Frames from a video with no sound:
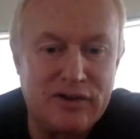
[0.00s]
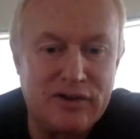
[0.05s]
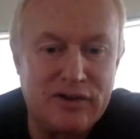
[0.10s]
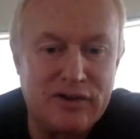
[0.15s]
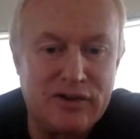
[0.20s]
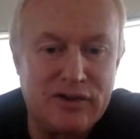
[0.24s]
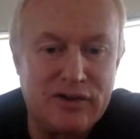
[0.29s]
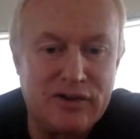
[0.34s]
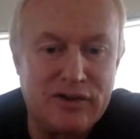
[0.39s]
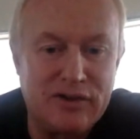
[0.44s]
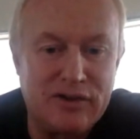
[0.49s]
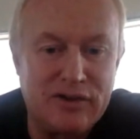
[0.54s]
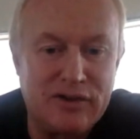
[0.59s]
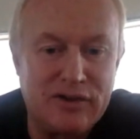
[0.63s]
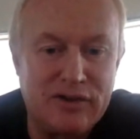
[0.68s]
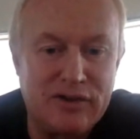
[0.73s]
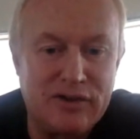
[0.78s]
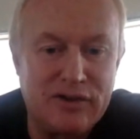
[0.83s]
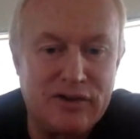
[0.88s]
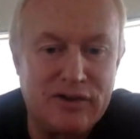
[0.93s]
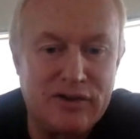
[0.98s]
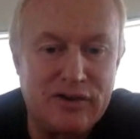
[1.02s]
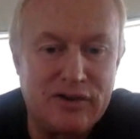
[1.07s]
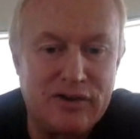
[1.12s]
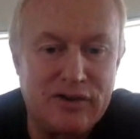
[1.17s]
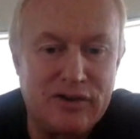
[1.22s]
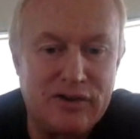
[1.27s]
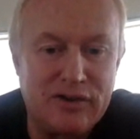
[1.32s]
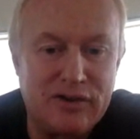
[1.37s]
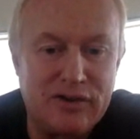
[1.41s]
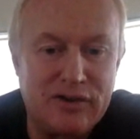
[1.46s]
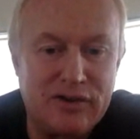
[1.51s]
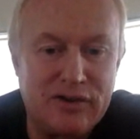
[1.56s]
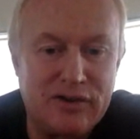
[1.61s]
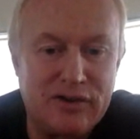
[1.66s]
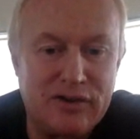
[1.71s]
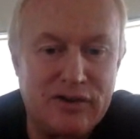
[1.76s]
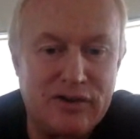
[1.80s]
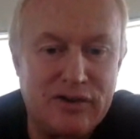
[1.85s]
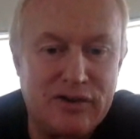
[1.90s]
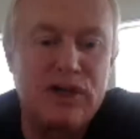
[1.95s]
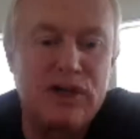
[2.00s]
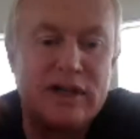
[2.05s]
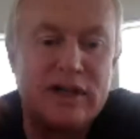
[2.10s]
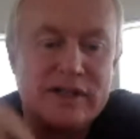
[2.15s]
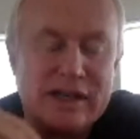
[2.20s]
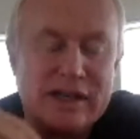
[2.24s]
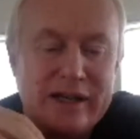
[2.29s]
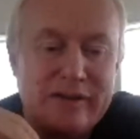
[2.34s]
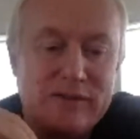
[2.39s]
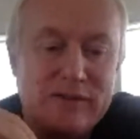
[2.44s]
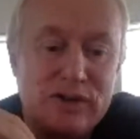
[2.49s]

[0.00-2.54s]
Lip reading: I don't think Steve Jobs could write a line of code.